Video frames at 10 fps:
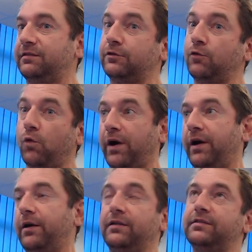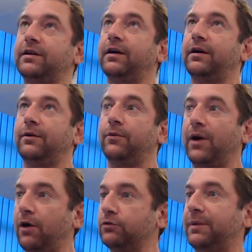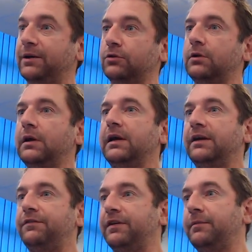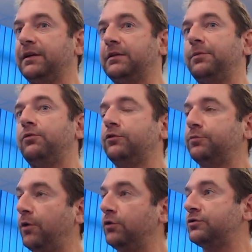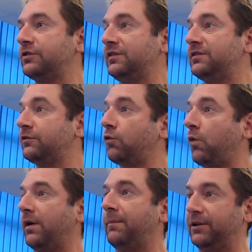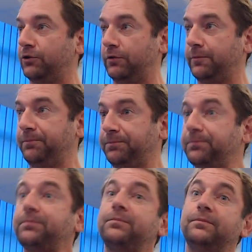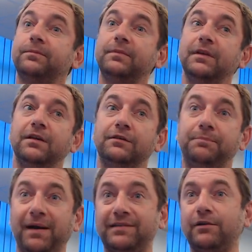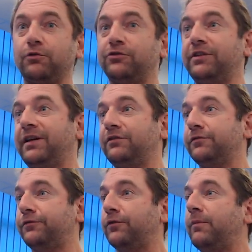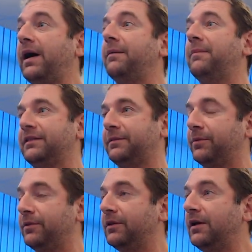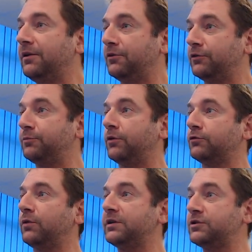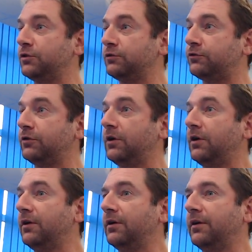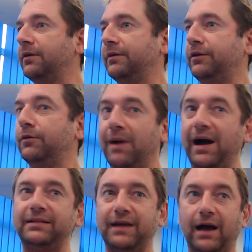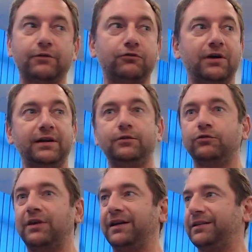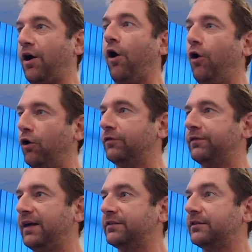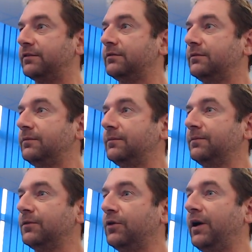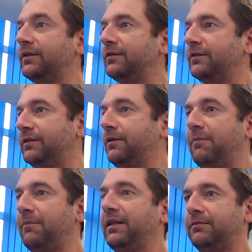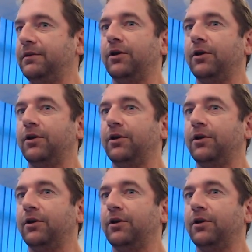square, it's a round button. If there are multiple response, it's a square button. Special consideration for my multiple response questions, you might actually need to select all of the answers. All right, there might,